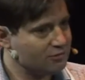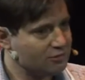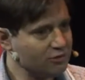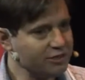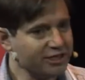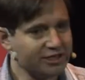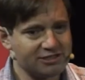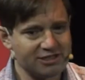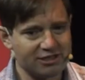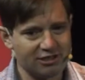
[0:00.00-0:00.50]

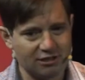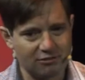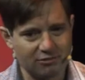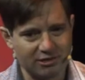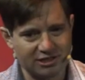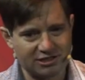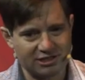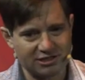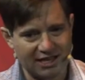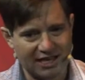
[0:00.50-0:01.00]
years ago, we
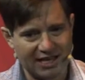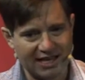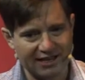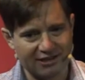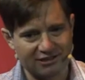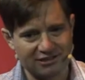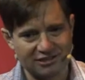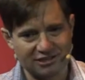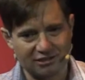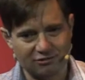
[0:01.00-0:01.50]
used to
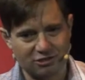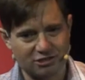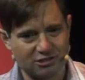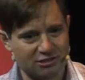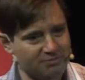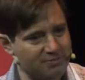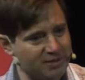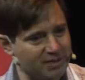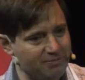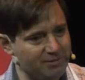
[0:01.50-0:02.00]
hire social
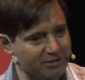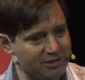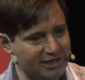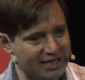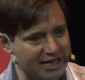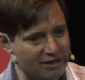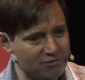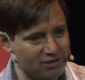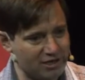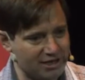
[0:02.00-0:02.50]
people.
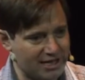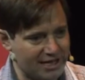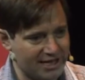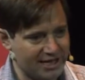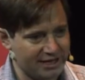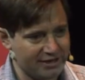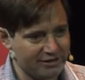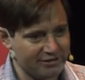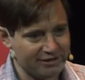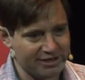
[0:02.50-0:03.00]
Now we're
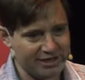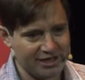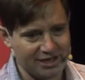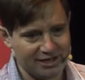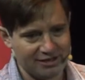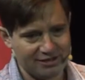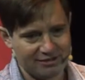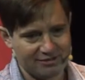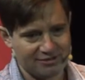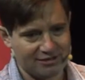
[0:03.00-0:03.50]

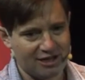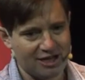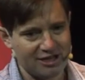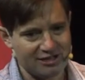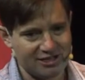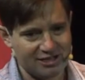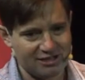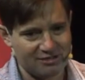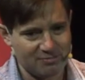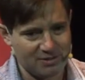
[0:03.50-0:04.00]
hiring
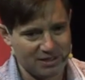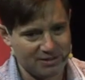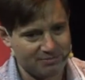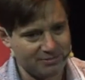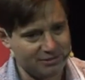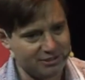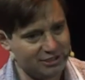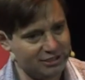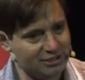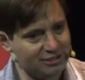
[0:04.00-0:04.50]
content
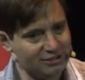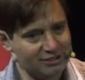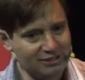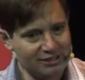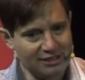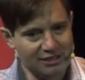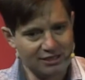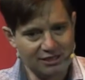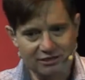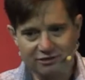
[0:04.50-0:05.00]
people.
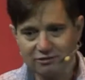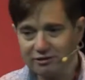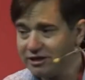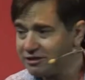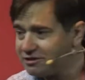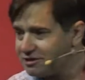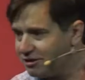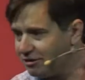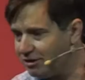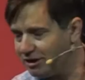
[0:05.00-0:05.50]
2
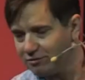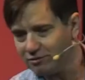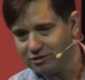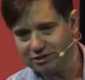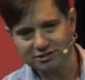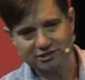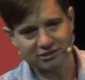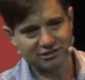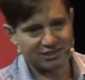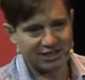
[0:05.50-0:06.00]
years ago, I
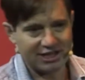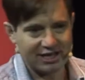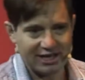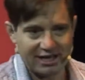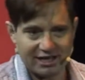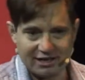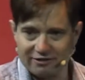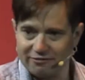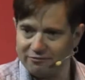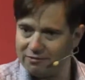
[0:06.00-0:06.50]
used to
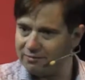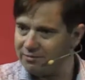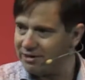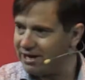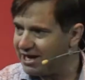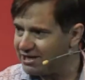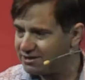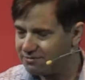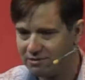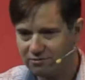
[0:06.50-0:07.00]
say, if people
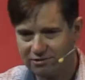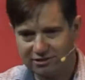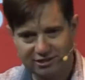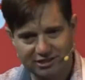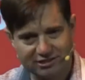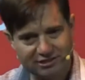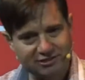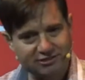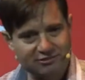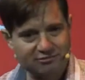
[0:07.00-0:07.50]
asked me what
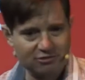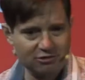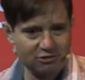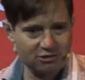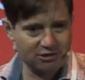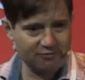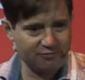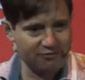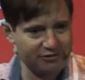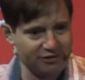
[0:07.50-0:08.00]
is
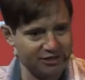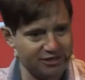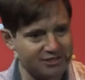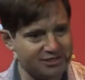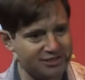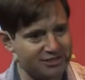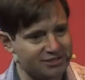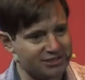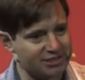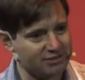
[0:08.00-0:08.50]
Rujum, for
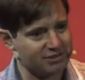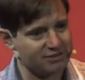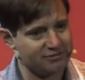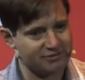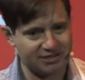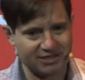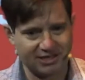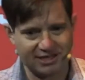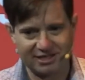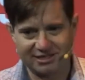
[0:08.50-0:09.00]
instance, I would have
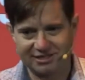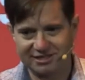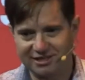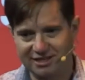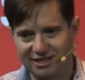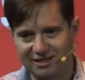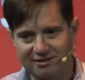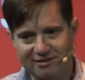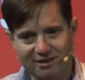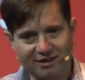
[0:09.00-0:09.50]
said it's
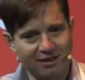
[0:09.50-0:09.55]
a